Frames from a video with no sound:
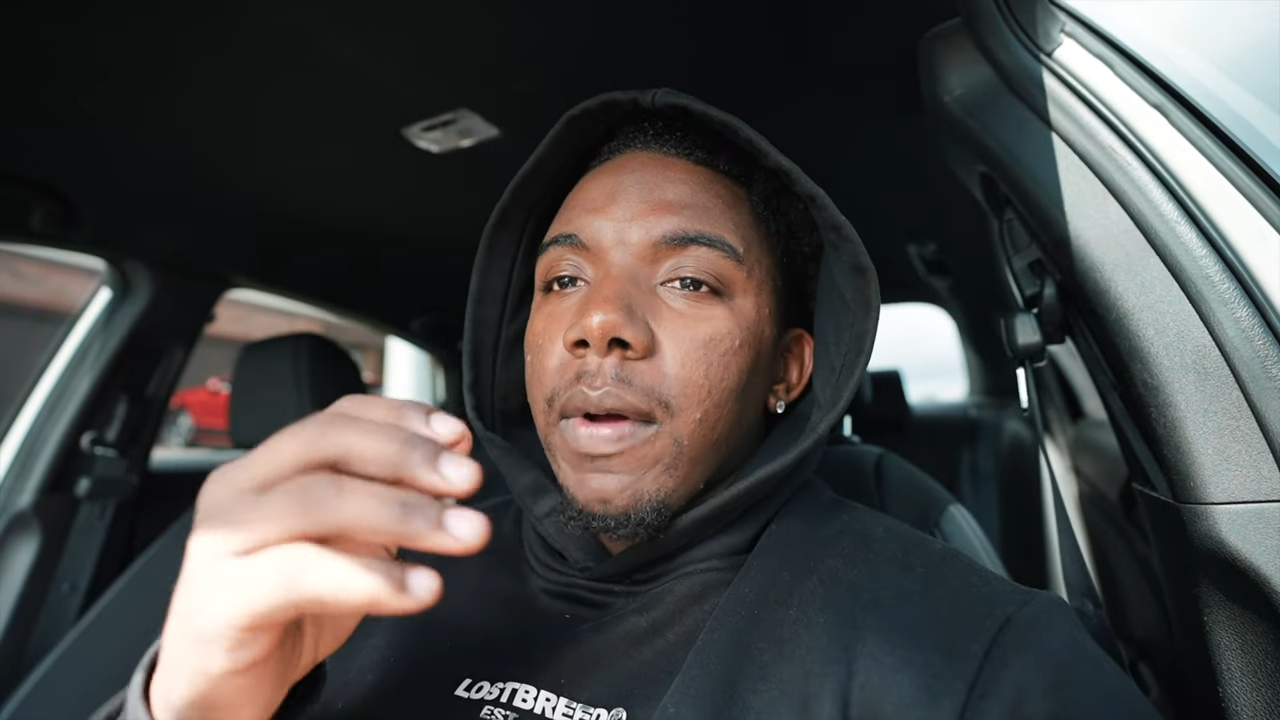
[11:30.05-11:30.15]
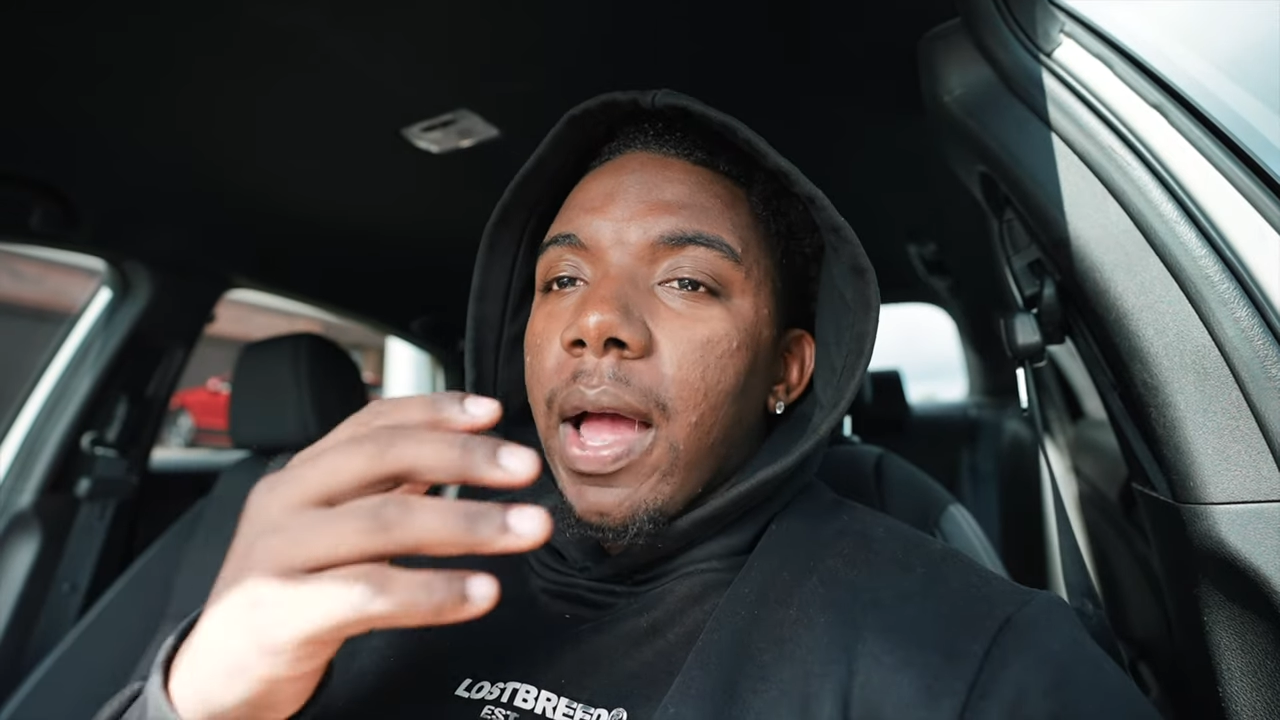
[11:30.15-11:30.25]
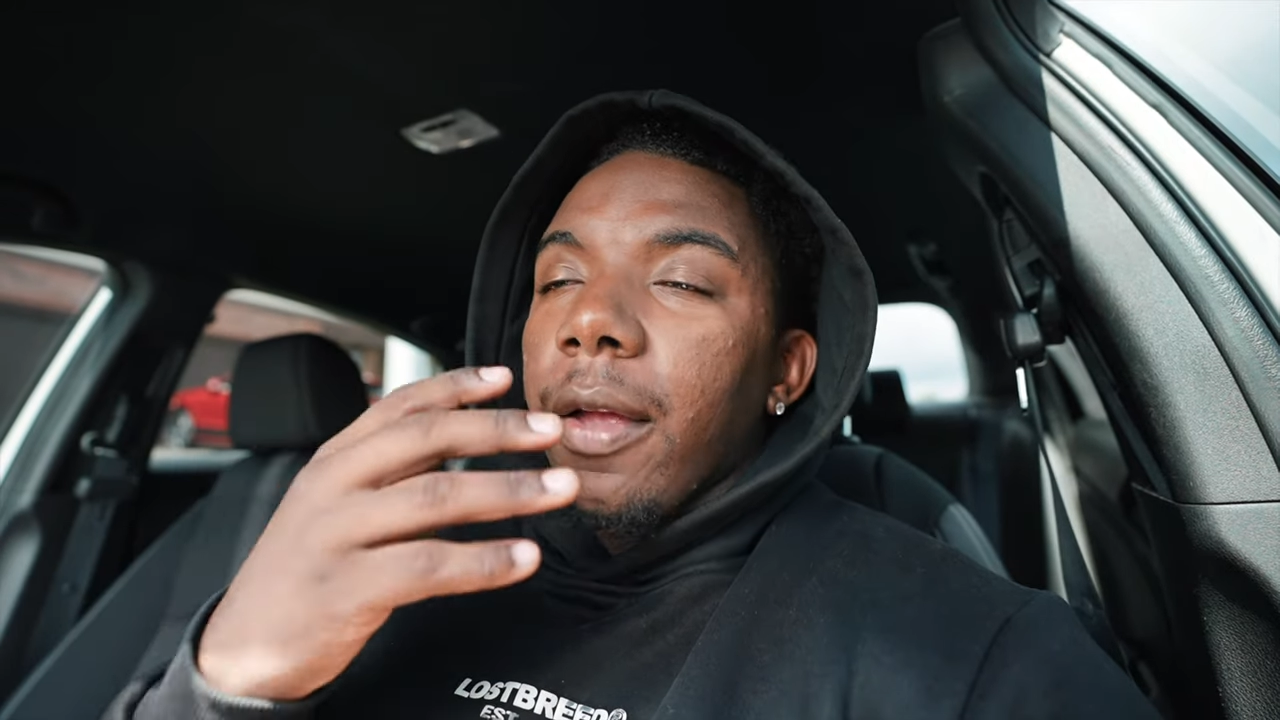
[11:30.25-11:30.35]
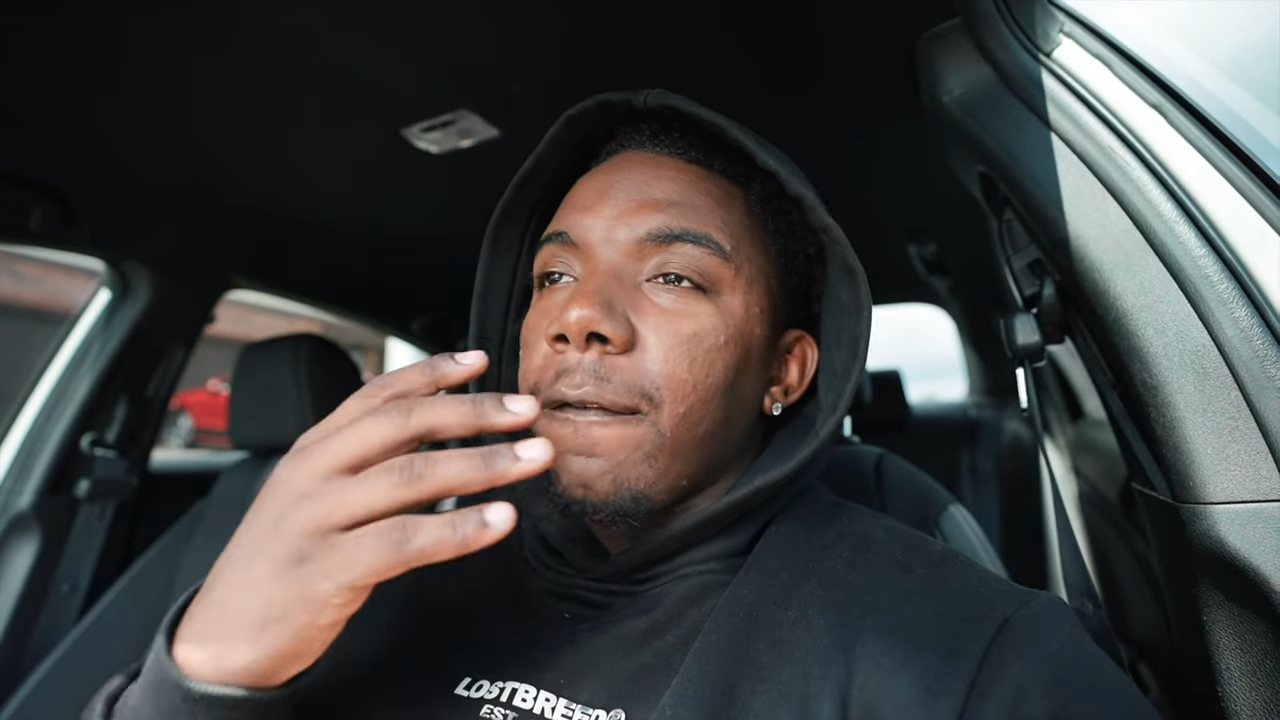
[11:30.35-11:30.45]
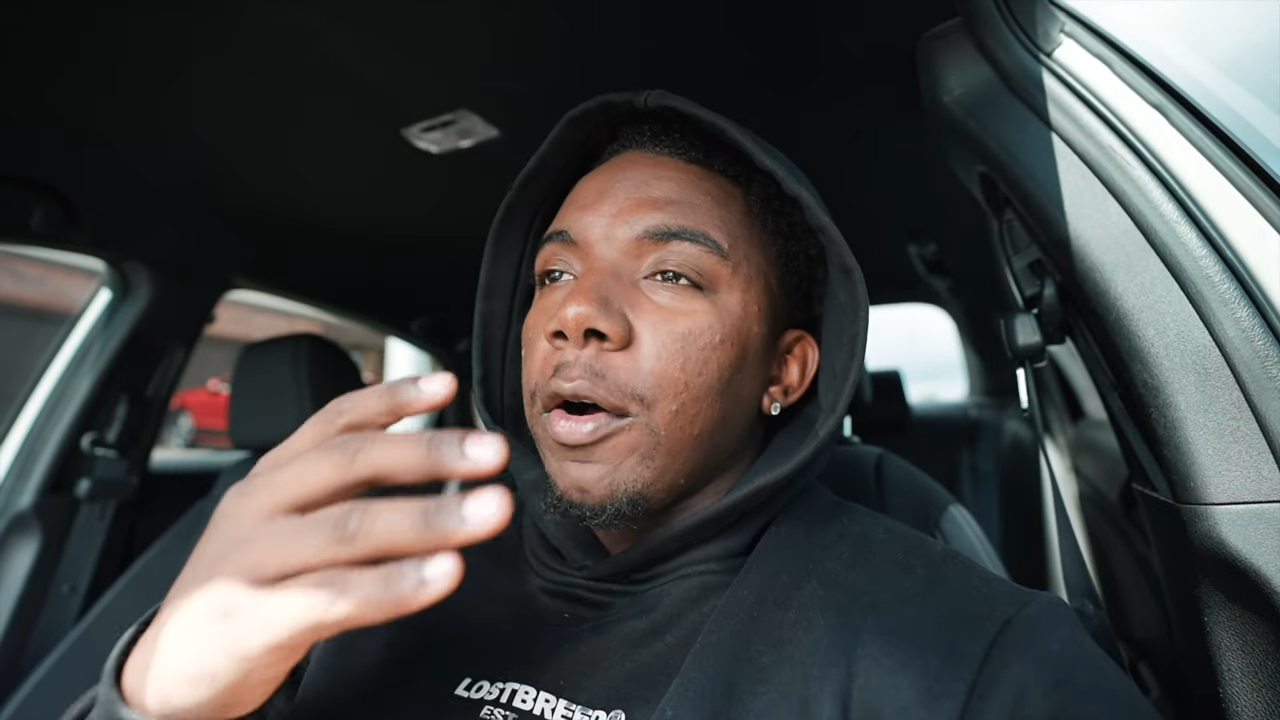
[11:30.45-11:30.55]

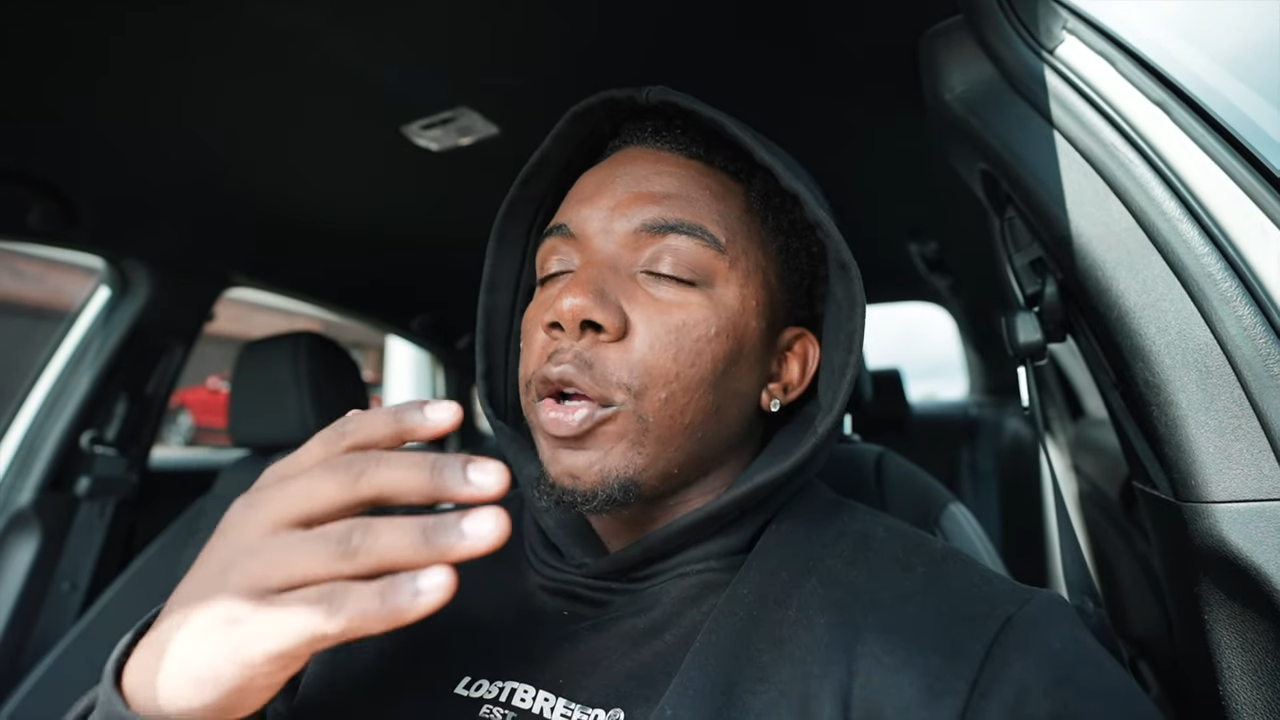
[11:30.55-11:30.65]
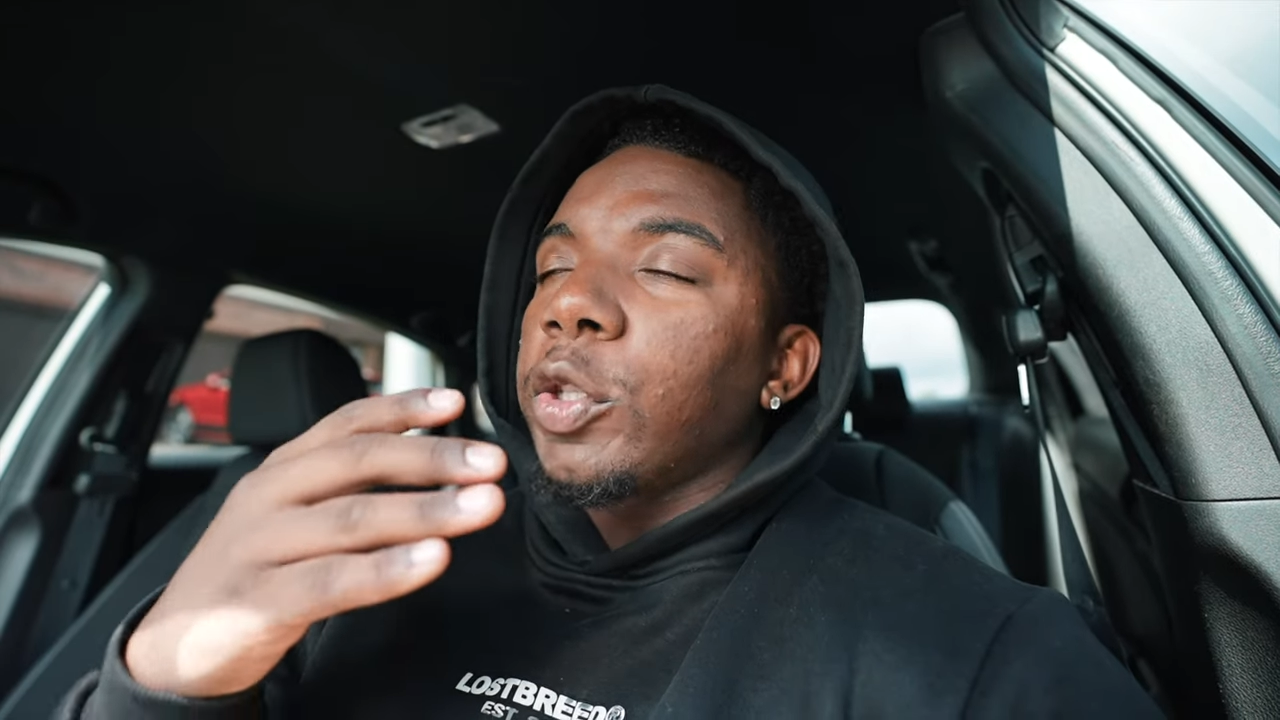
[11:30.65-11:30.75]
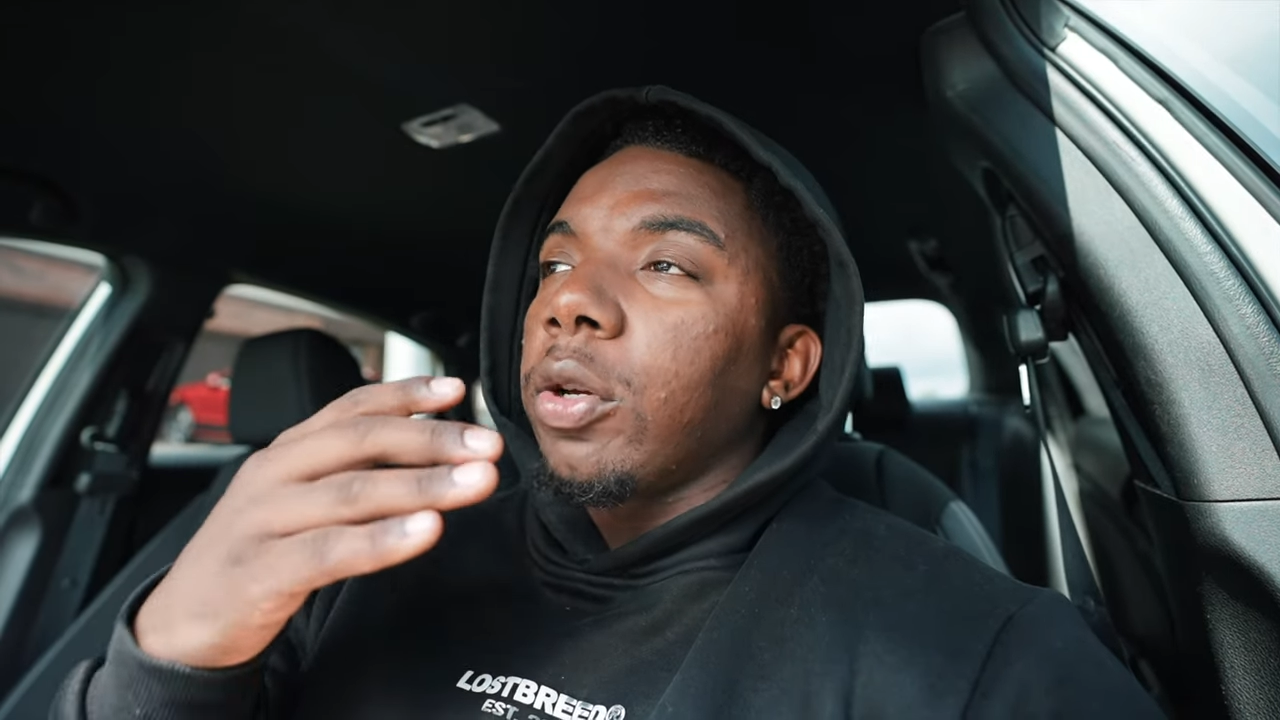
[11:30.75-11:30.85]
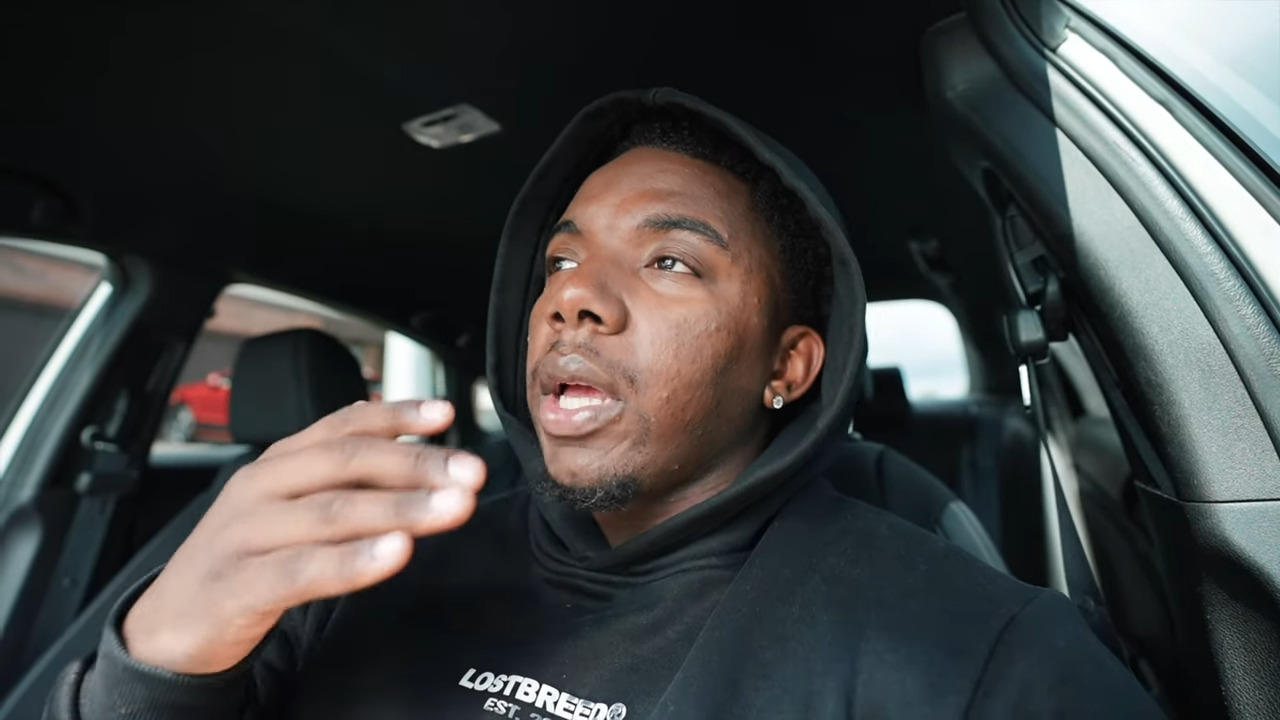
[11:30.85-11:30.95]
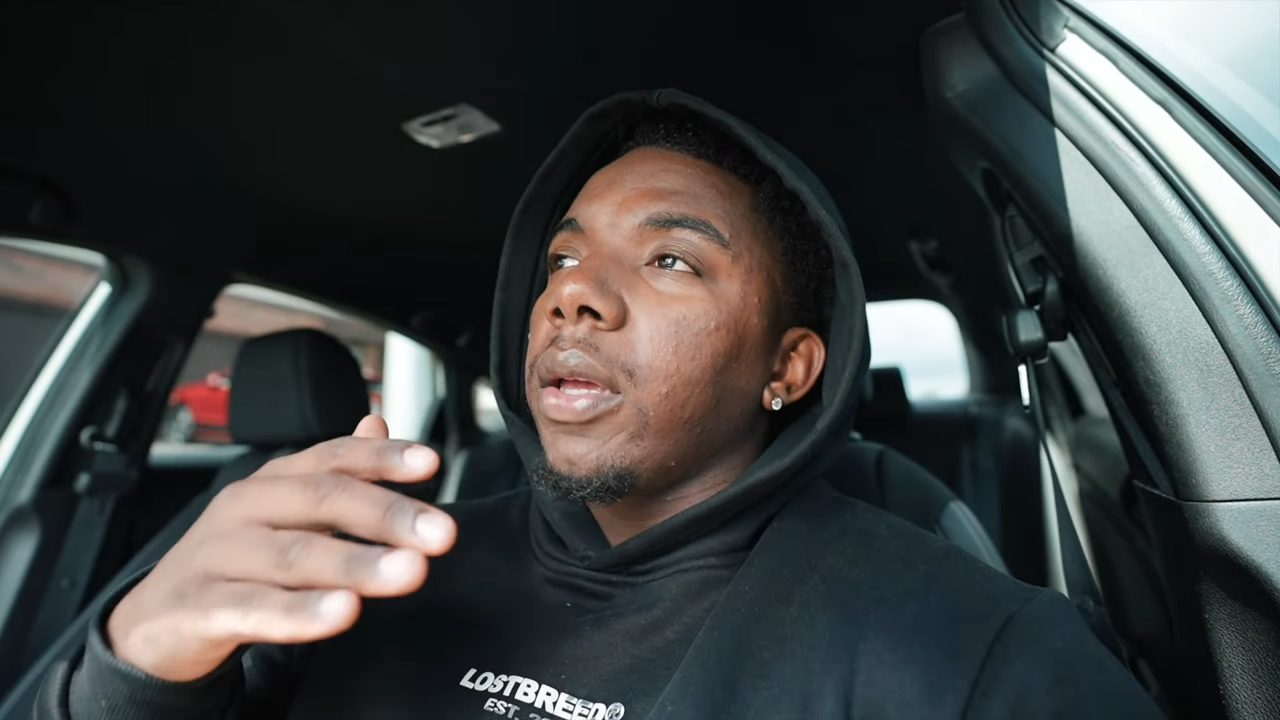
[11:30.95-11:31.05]
I gotta focus on like,